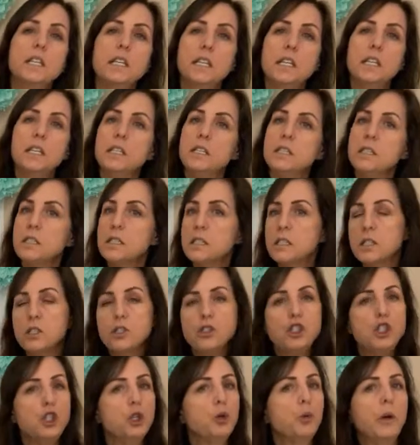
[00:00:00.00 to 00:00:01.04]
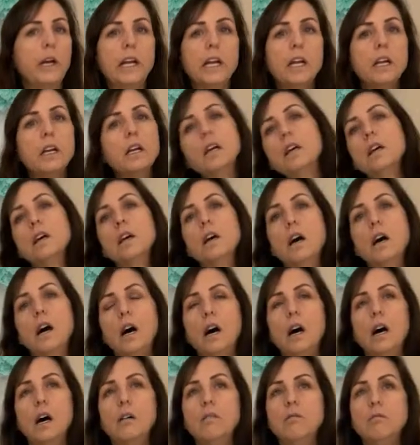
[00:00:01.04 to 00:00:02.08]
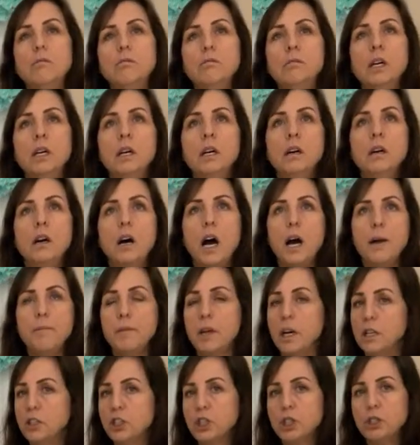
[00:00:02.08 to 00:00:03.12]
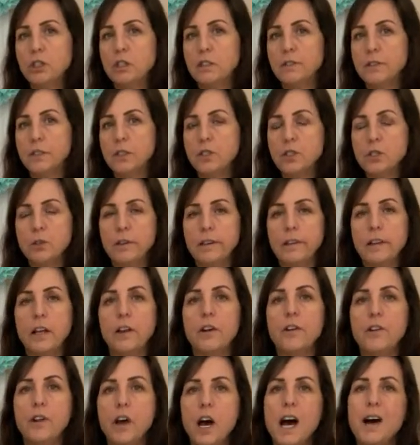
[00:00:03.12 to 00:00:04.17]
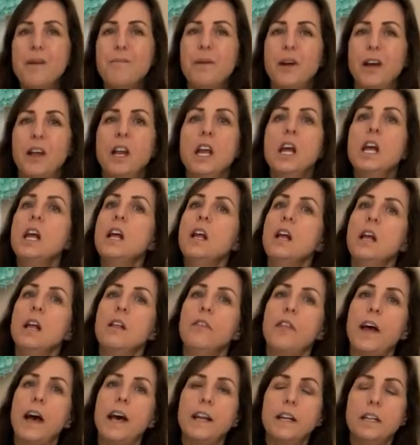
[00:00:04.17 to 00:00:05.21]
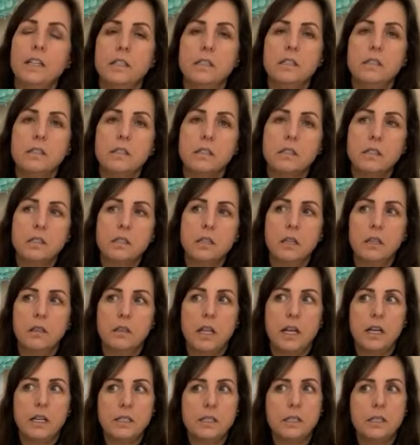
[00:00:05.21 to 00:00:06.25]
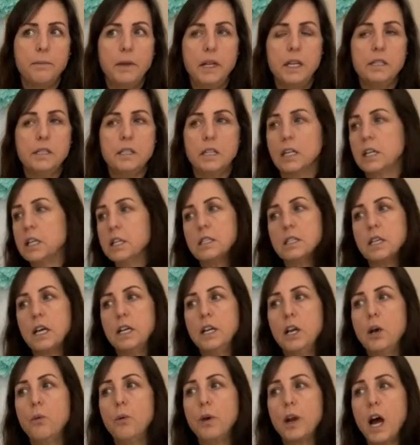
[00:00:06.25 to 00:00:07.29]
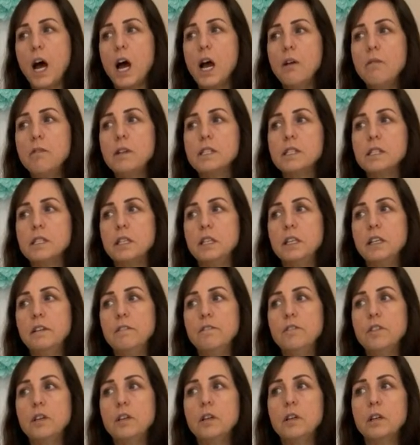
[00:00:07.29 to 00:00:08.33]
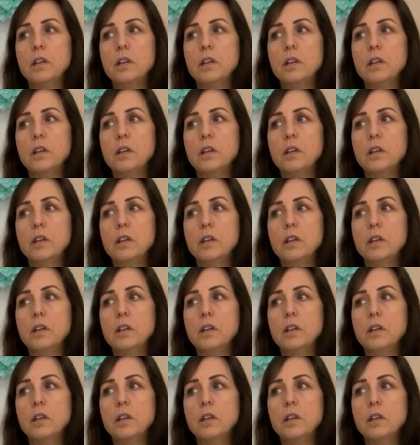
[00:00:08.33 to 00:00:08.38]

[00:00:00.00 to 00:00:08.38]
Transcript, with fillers: is doing. I'm not sure if they're doing that or not, but that is amazing, because I know when I received